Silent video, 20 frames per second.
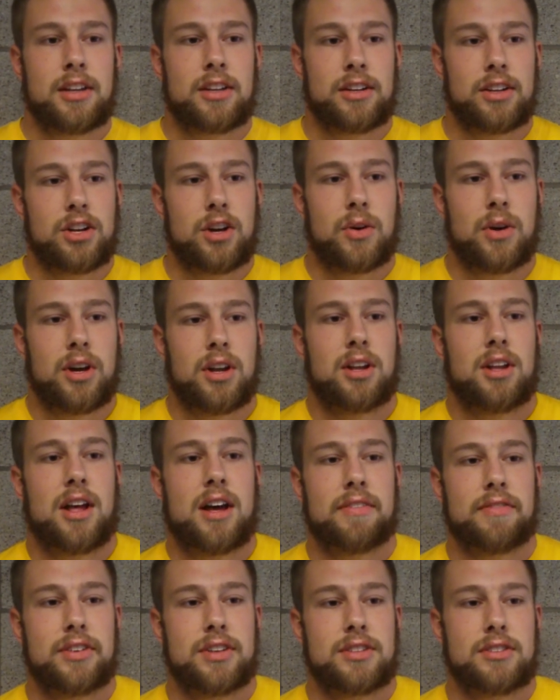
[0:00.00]
there's no huddle
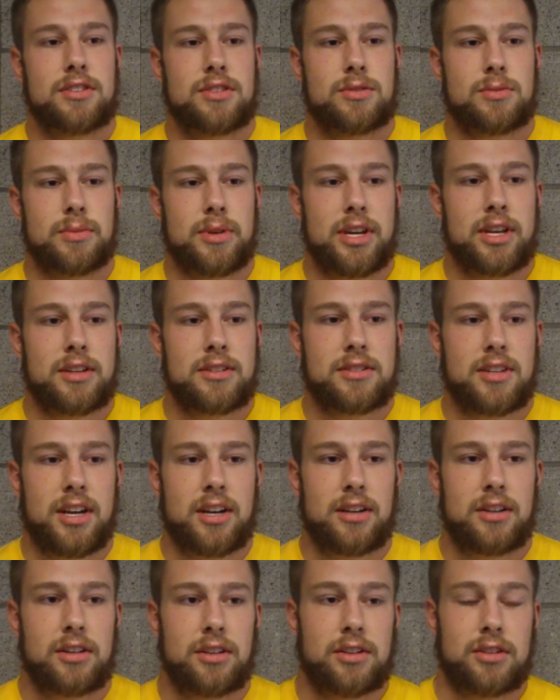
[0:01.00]
offense this week. It's
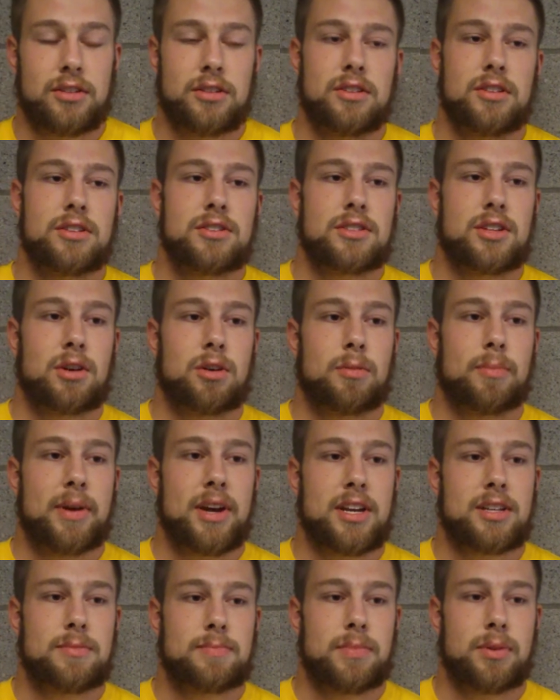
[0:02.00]
kind of a little slower pace,